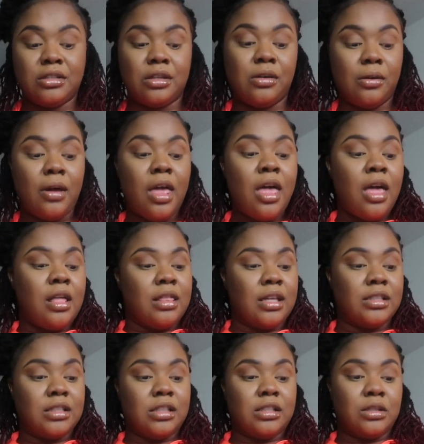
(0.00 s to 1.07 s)
So
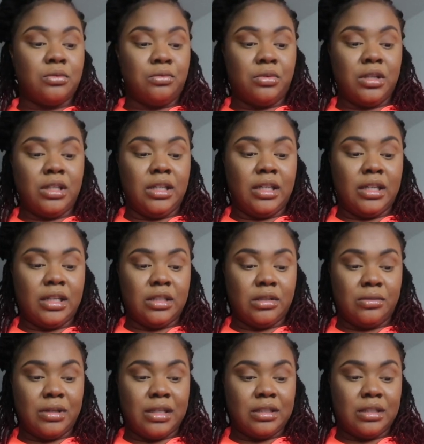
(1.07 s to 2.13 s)
this looks really
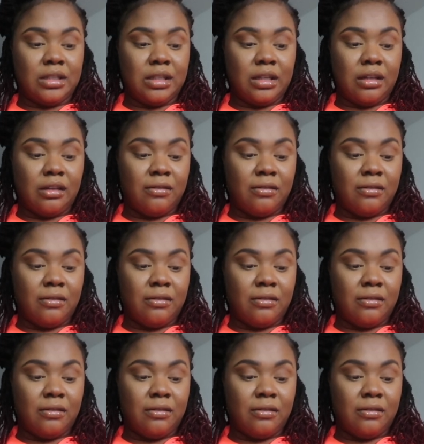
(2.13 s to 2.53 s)
interesting.